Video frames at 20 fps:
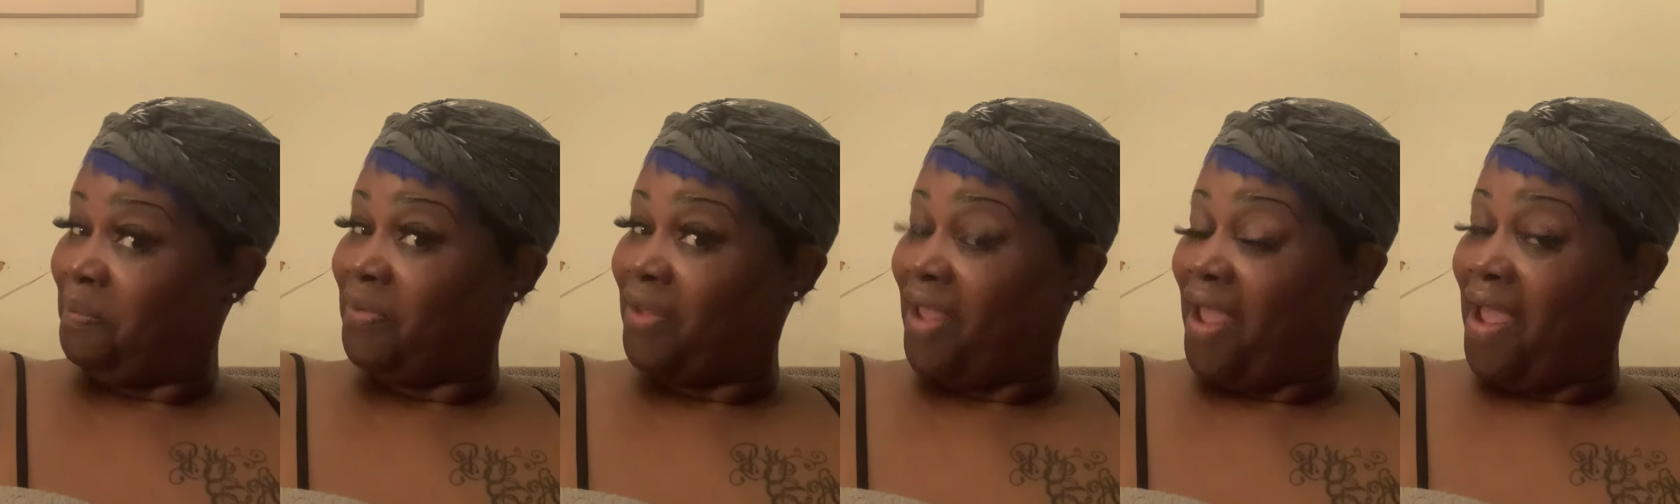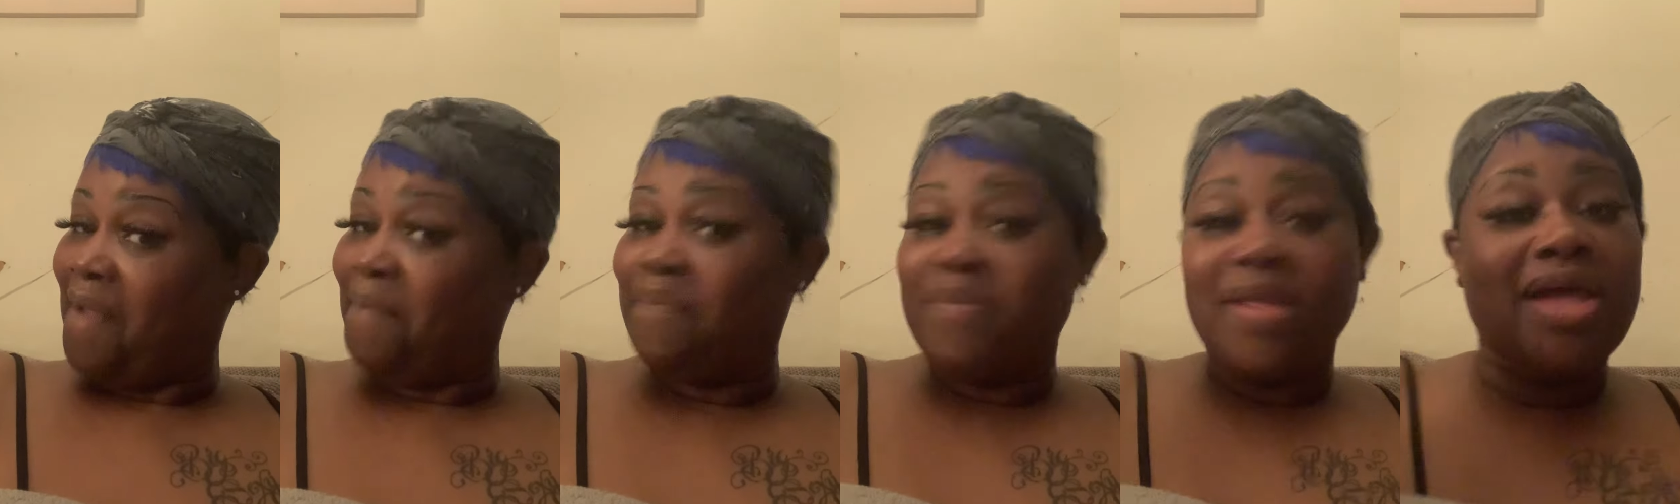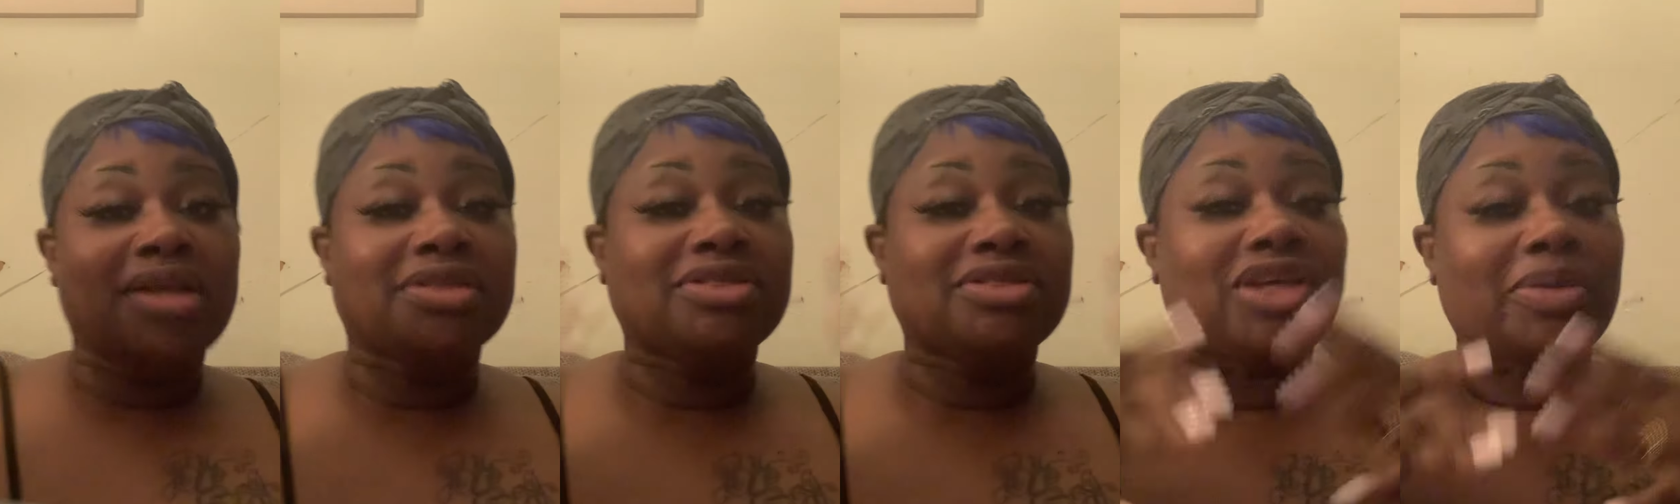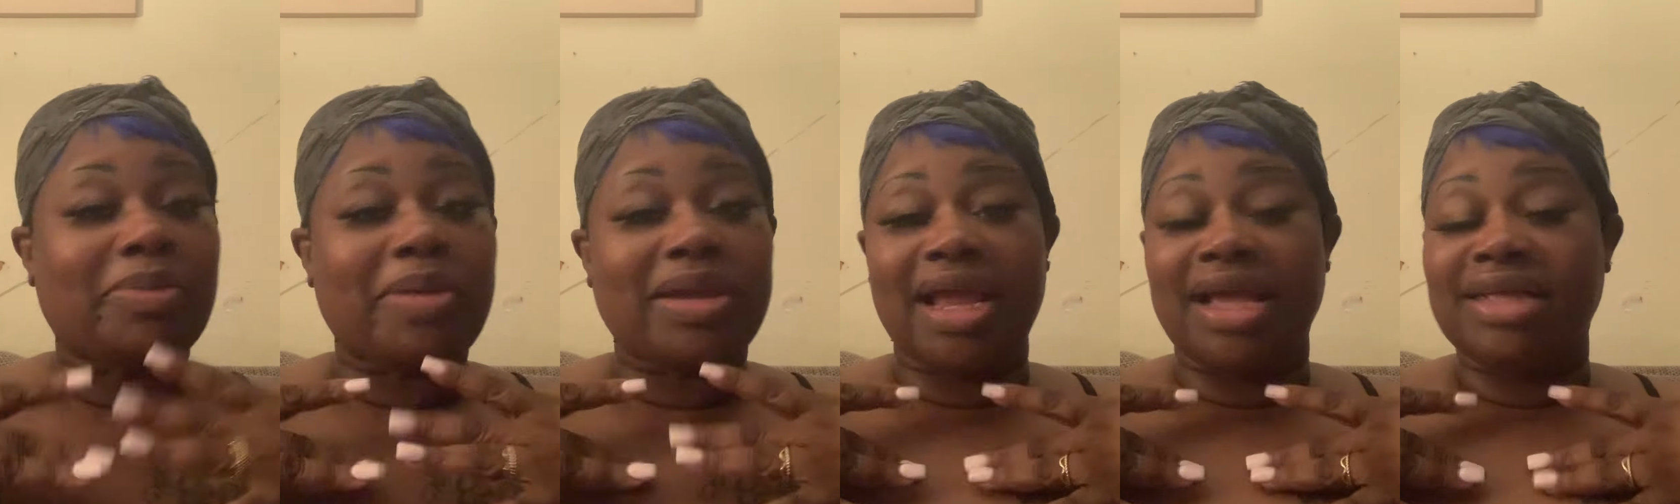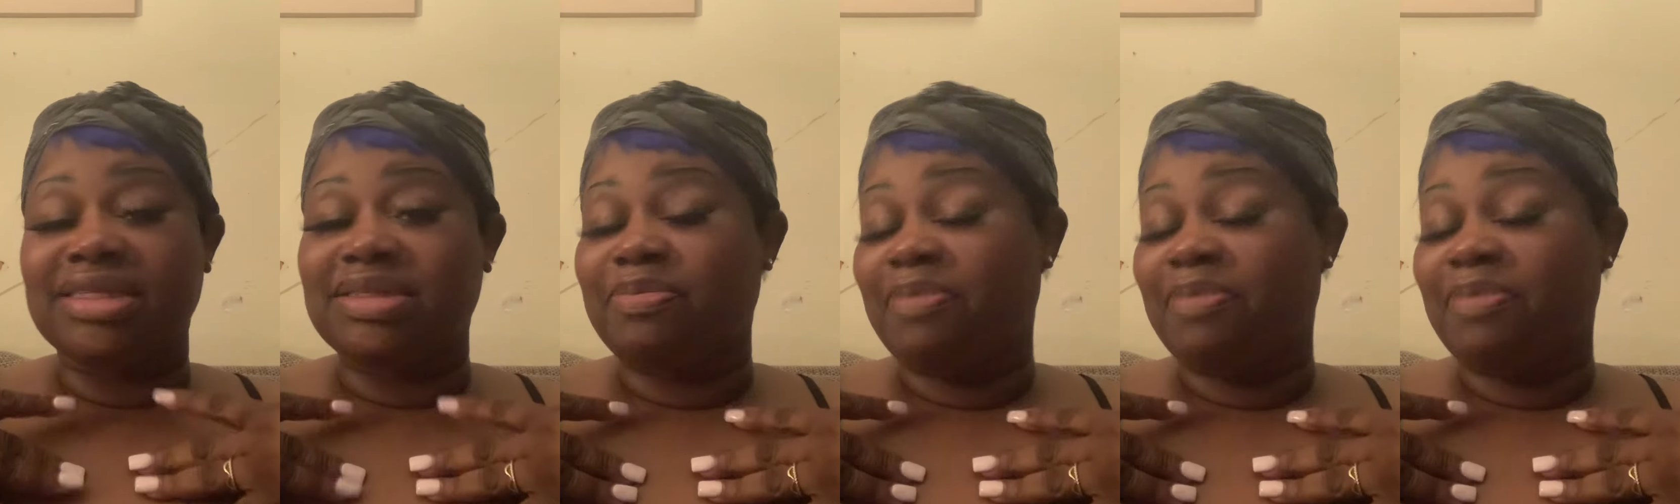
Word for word: Okay. Took me a nice